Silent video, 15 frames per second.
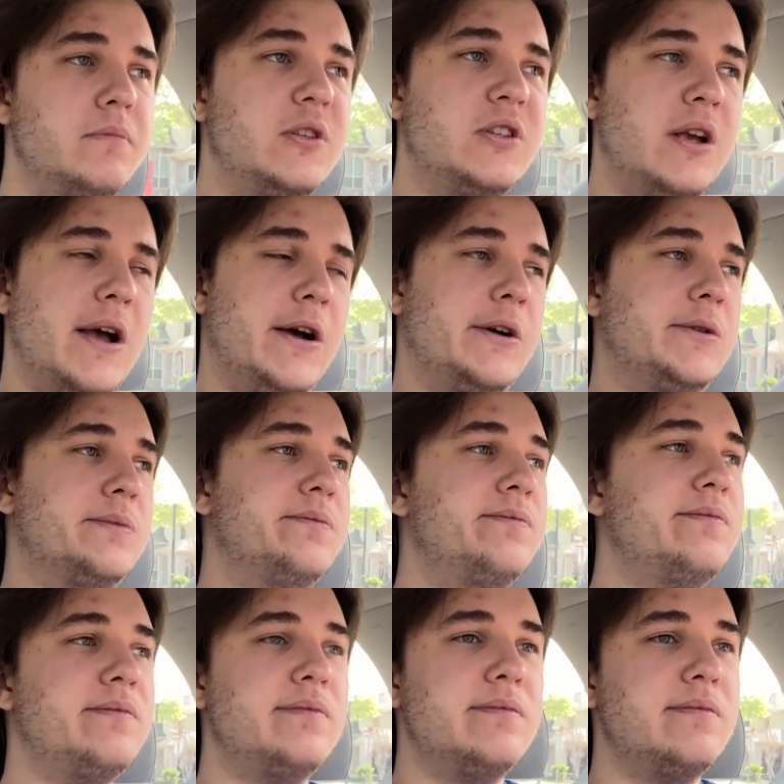So
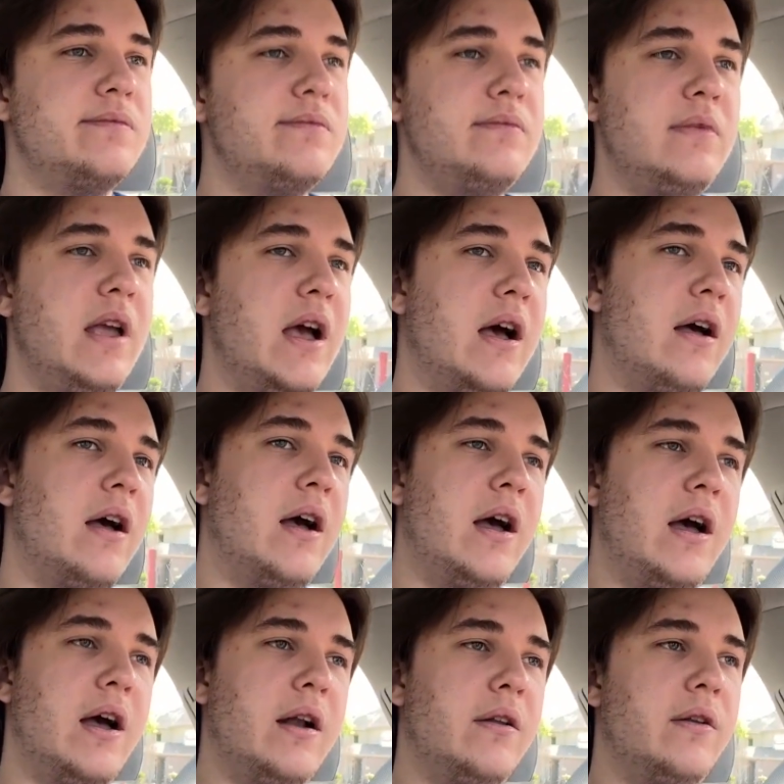yeah,
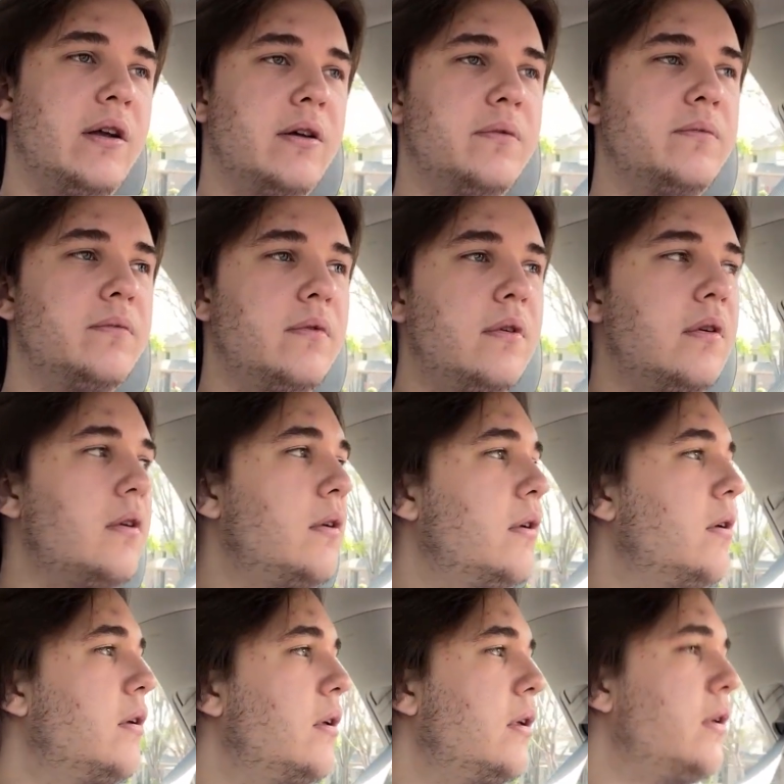I don't know.
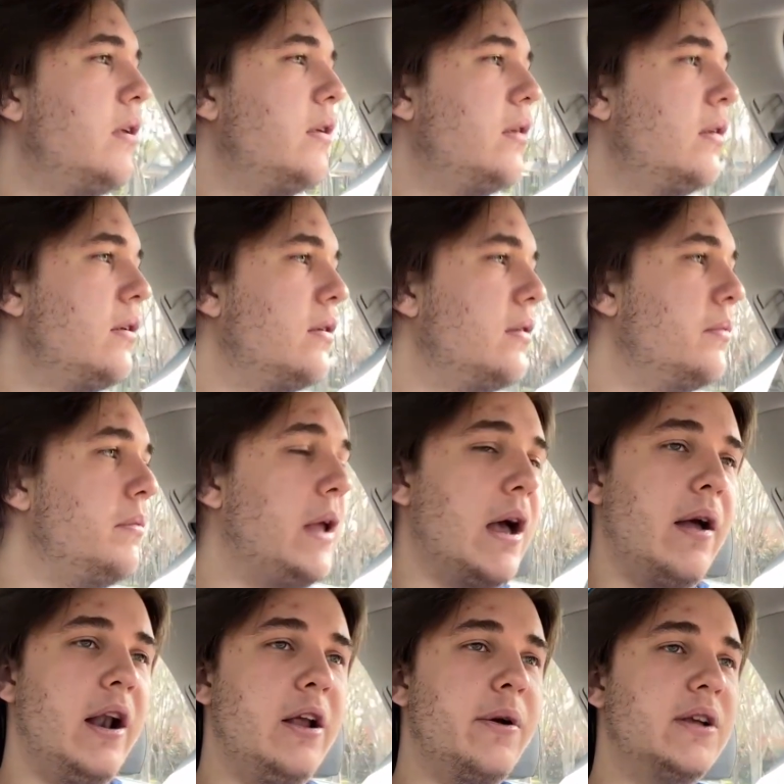
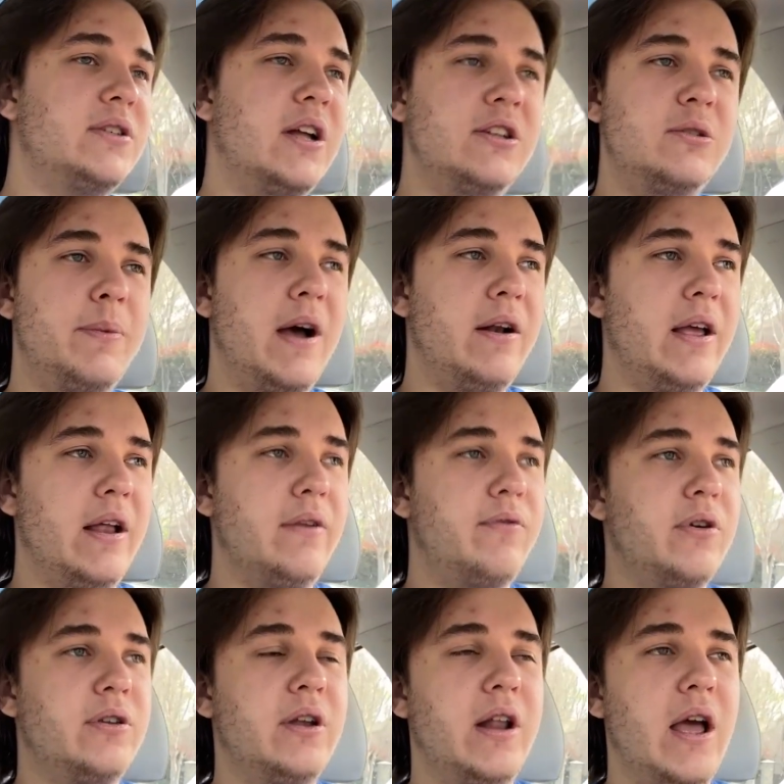Yeah. Anyways, that's about it
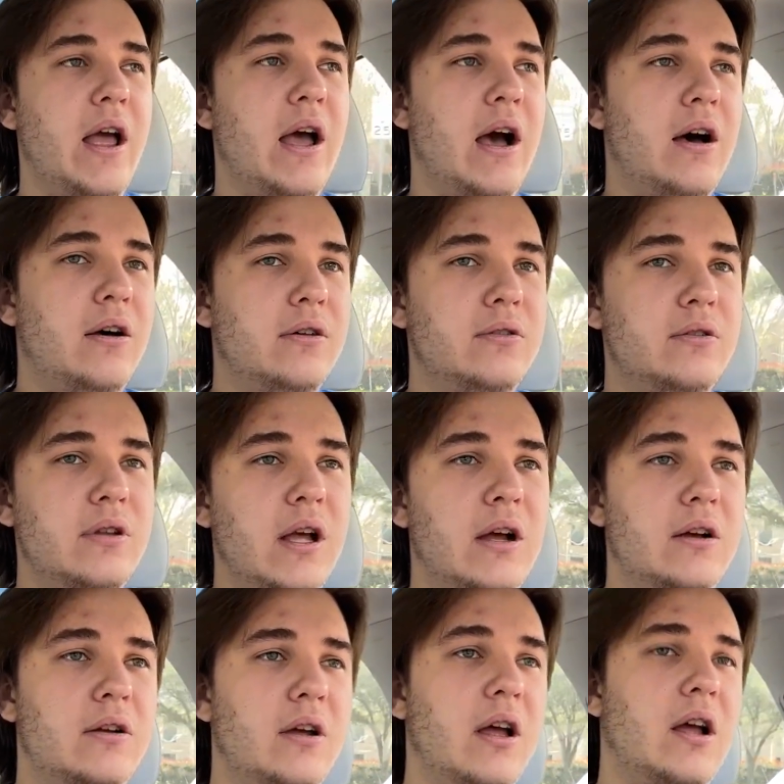for today. I'll
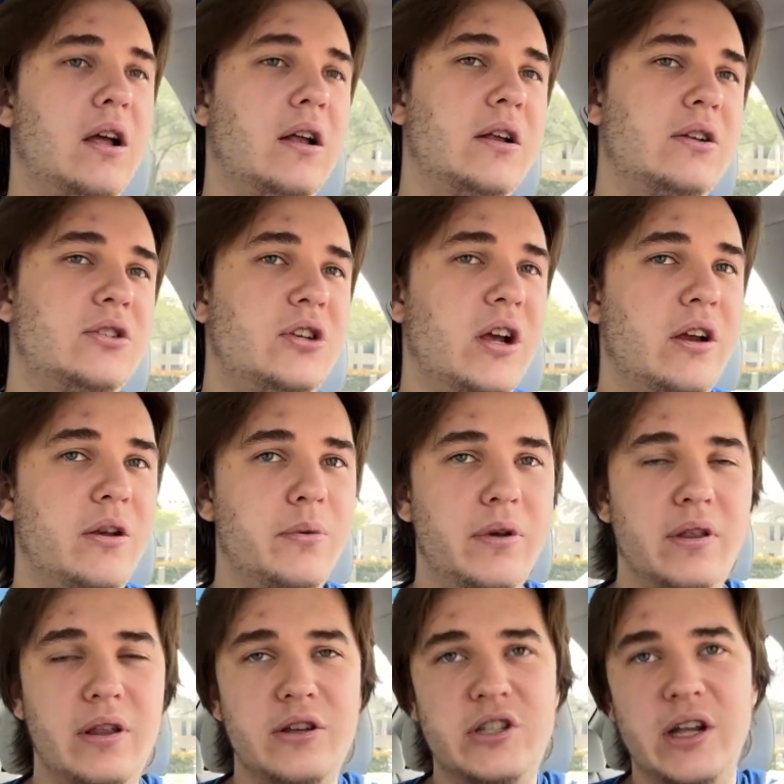check in
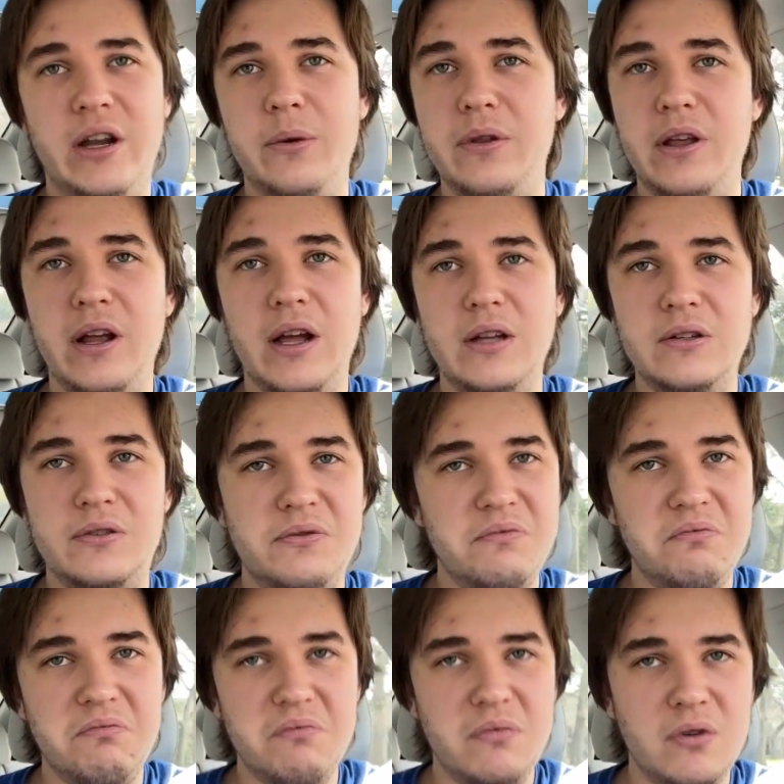with you guys
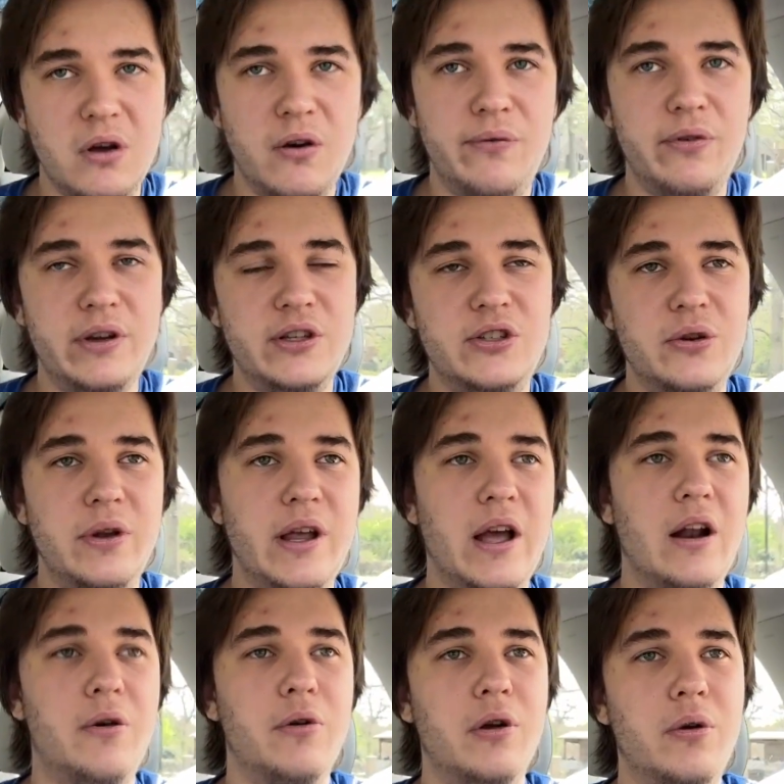hopefully soon
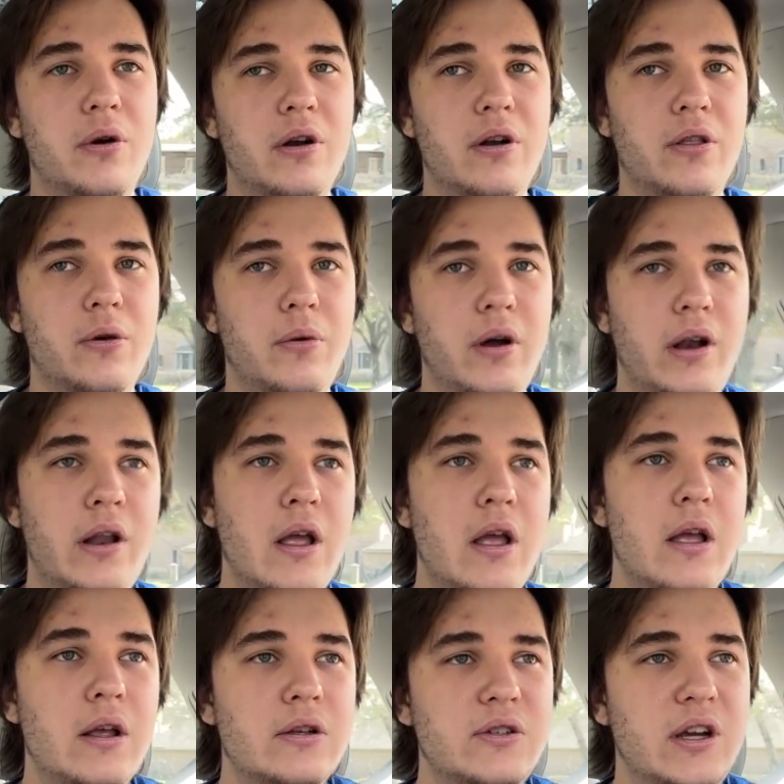again. I'll record another one,
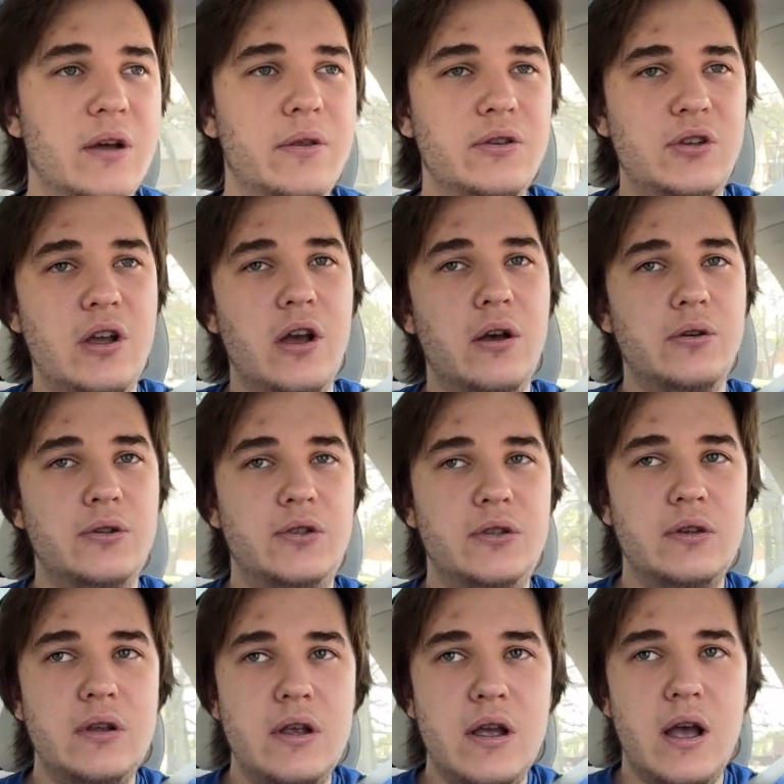see how this
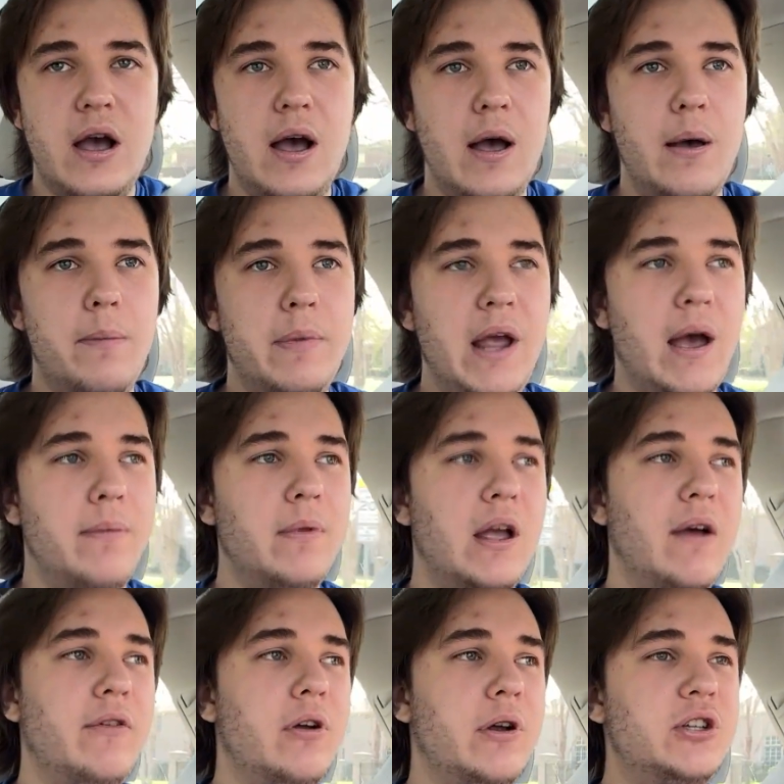goes. But yeah,
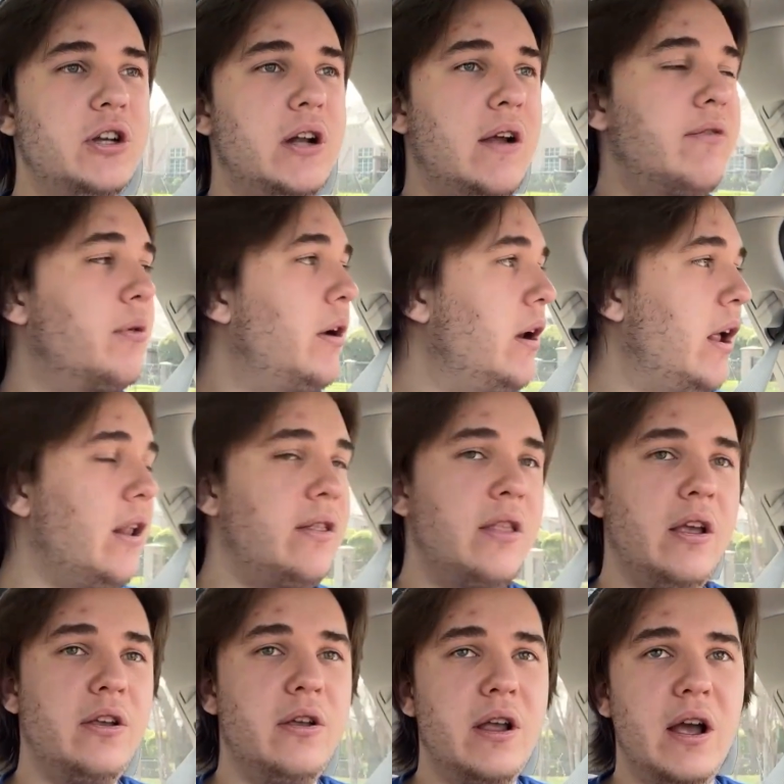have a good rest of your day, everyone, and
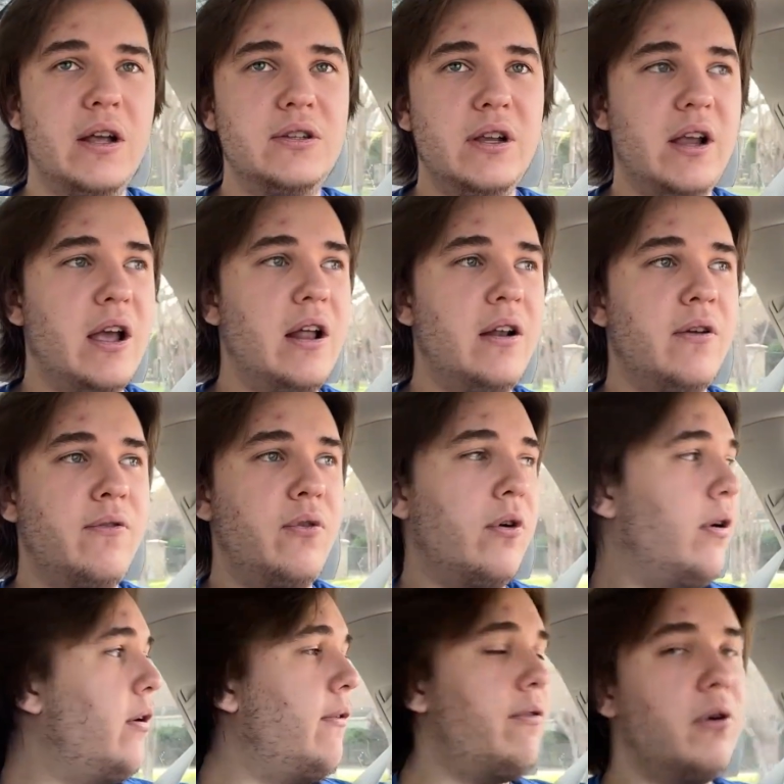thank you guys again
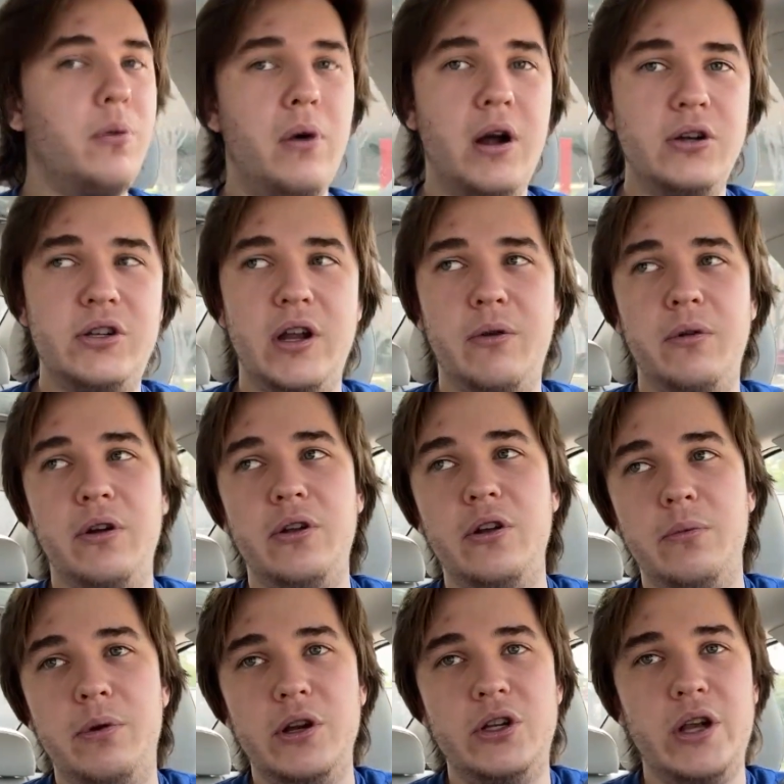for watching. I really do
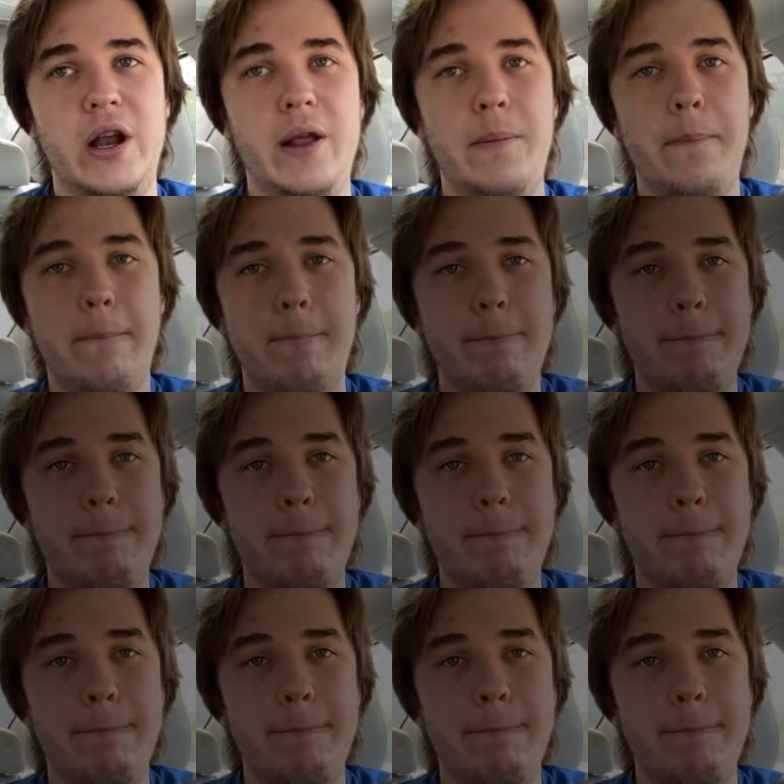appreciate it.